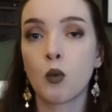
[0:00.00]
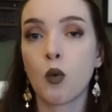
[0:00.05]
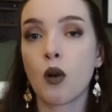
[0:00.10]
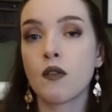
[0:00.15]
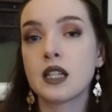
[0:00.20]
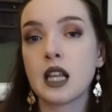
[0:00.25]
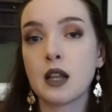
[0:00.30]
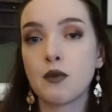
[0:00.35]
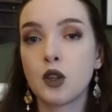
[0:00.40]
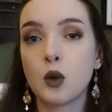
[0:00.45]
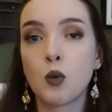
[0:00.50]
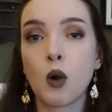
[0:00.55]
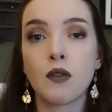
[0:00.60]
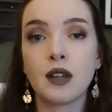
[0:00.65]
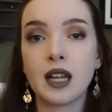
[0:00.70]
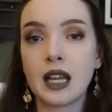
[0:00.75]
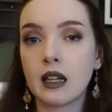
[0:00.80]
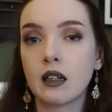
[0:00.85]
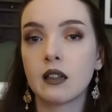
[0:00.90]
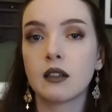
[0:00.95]
Whereas if you were
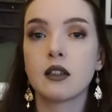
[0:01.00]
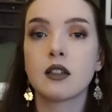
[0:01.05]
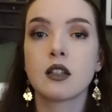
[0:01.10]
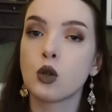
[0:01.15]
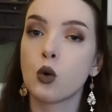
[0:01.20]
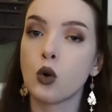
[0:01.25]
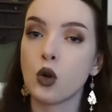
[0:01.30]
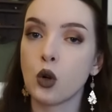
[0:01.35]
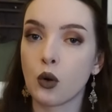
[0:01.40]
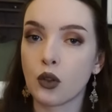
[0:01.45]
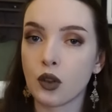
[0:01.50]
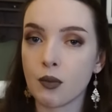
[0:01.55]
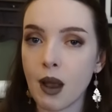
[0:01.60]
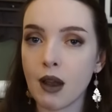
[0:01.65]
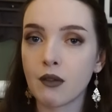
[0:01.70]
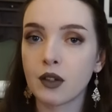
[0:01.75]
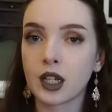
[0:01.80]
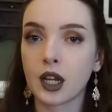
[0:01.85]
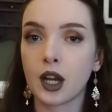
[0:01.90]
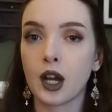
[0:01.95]
in England or North
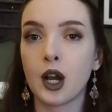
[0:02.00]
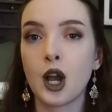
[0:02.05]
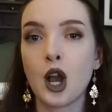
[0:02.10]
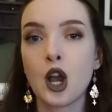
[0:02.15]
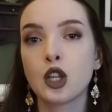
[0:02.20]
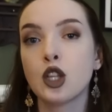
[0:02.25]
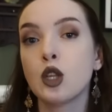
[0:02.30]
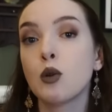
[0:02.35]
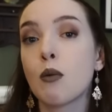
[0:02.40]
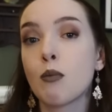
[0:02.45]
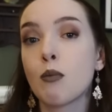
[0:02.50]
America, you were